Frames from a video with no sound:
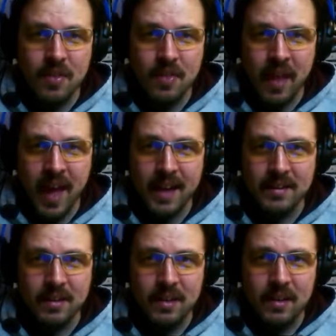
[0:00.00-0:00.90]

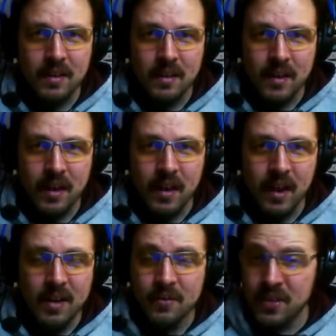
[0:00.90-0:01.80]
that,
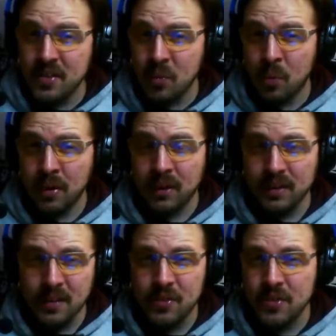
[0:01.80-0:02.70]
and if it doesn't work,
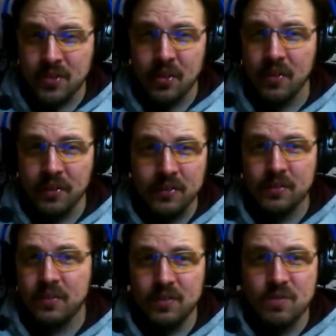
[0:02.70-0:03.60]
if it's still
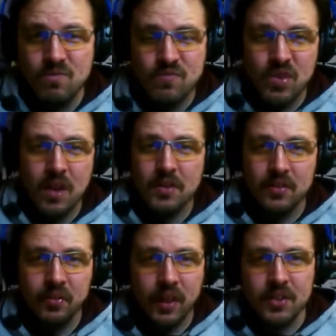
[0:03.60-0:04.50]

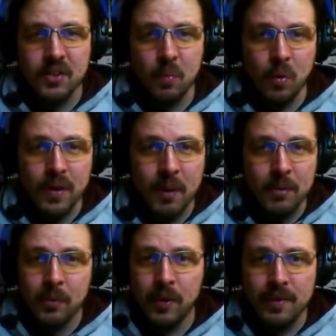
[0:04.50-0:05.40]
causing friction and whatnot
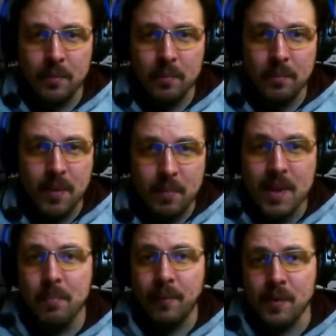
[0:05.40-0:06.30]
between the
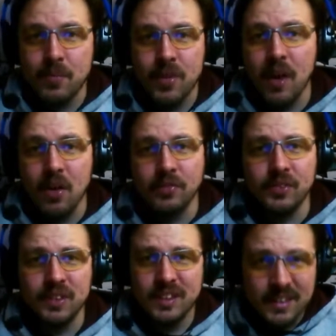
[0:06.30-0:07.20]
people
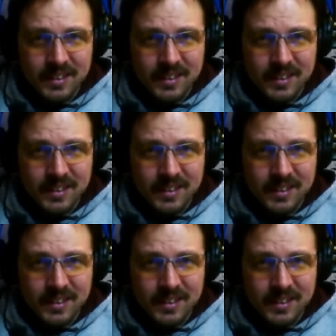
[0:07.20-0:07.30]
themselves,